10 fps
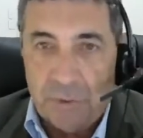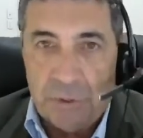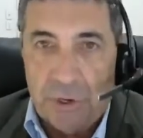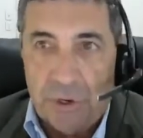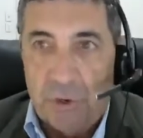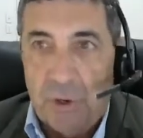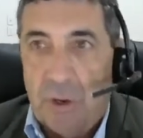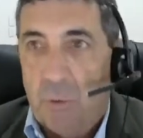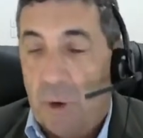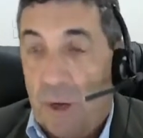So
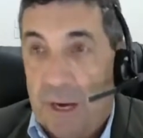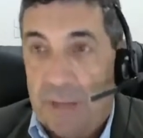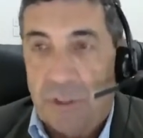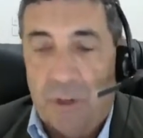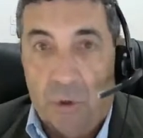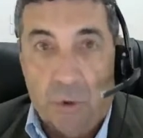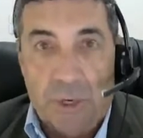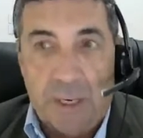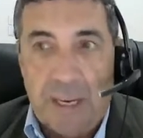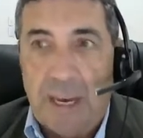when I ask you to look at
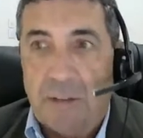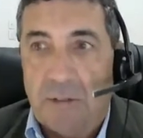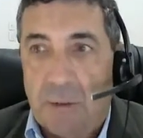a case,